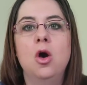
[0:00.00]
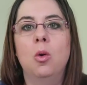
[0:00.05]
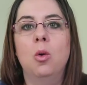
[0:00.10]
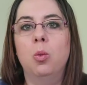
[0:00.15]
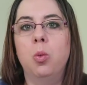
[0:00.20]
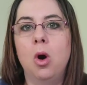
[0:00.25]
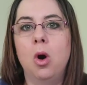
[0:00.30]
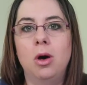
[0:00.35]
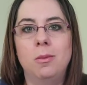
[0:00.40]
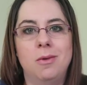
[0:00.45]

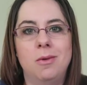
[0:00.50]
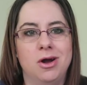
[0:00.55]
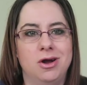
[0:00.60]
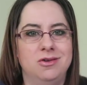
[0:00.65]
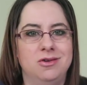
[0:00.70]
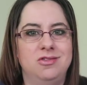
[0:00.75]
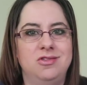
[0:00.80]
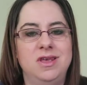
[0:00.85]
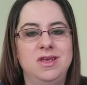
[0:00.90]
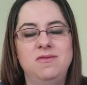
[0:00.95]

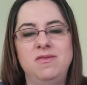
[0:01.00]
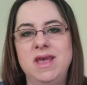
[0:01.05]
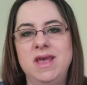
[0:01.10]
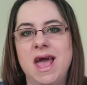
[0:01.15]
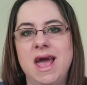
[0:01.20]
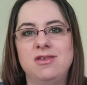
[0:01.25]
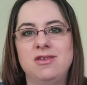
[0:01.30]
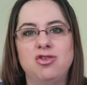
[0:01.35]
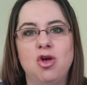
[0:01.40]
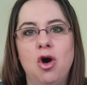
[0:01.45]
Walmart,
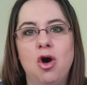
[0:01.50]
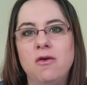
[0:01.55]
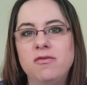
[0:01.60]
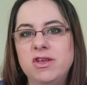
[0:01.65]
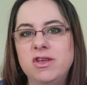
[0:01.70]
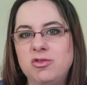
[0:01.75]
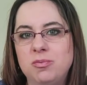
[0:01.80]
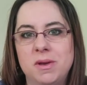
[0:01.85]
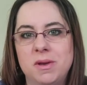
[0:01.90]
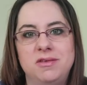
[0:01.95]
CVS, all
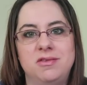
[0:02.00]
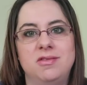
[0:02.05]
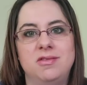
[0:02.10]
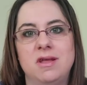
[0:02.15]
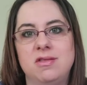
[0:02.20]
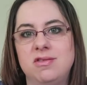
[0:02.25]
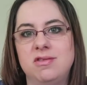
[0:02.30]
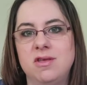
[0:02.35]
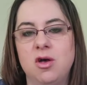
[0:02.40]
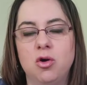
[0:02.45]
these places
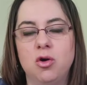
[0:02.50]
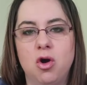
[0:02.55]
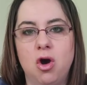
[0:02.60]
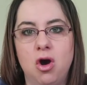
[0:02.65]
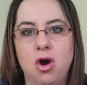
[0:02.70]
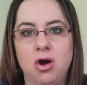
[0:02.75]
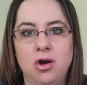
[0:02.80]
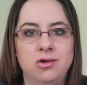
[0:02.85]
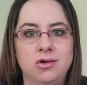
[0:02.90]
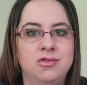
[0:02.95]
that sell
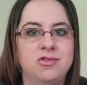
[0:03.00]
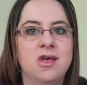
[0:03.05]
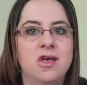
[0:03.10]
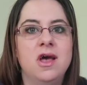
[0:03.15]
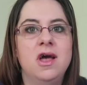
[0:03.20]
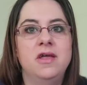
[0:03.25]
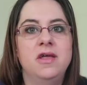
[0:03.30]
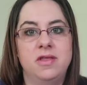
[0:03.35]
cards,